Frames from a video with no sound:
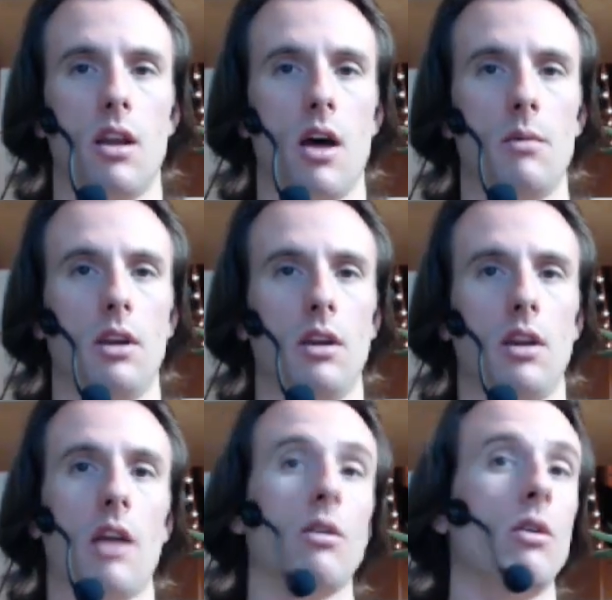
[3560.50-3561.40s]
I mean,
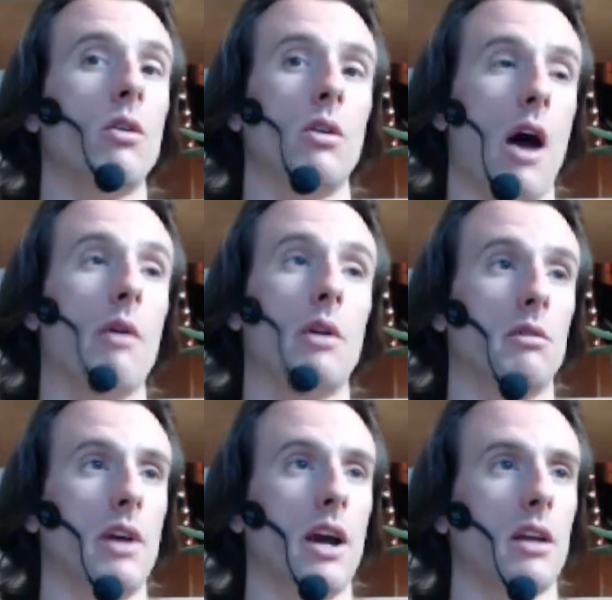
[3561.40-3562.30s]
I don't know how. I
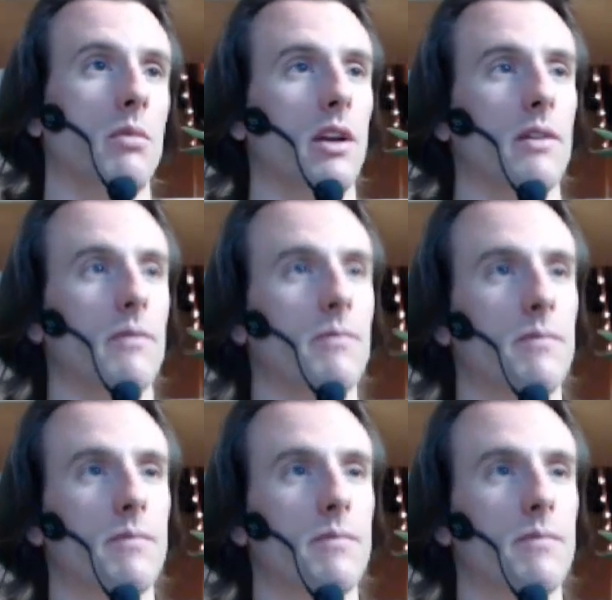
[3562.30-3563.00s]
don't think react, anybody but... could ever